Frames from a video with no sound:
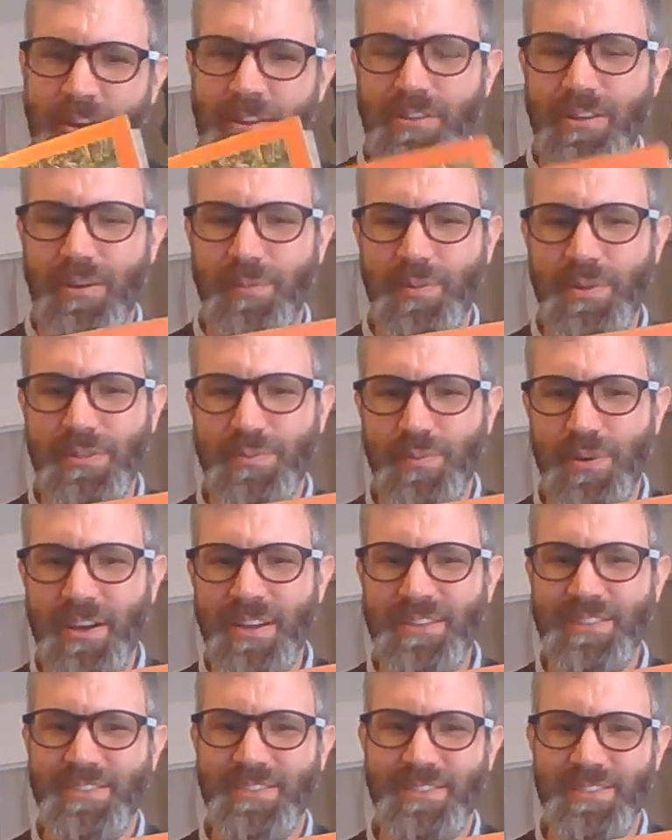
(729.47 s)
Japanese
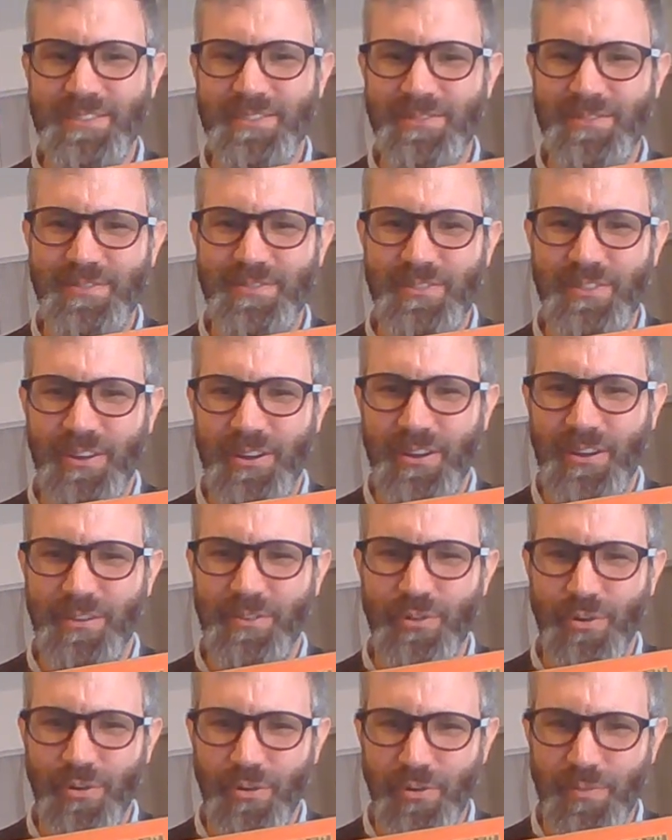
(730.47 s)
press,
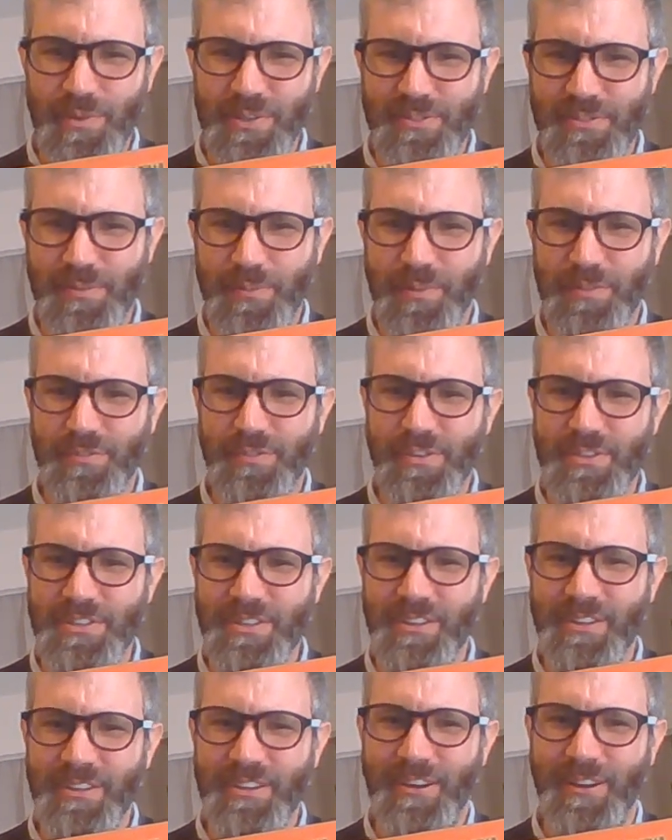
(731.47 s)
no OB strip
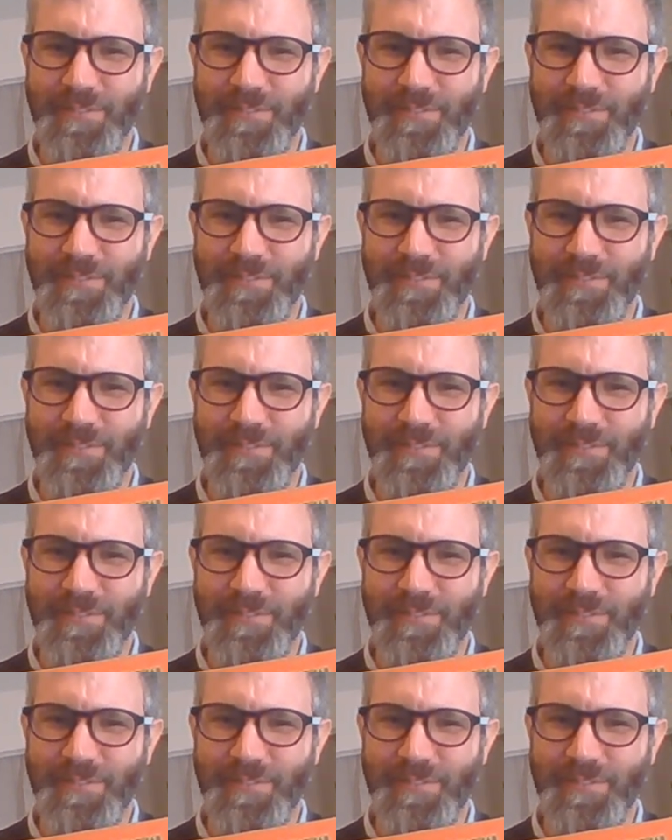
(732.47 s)
unfortunately.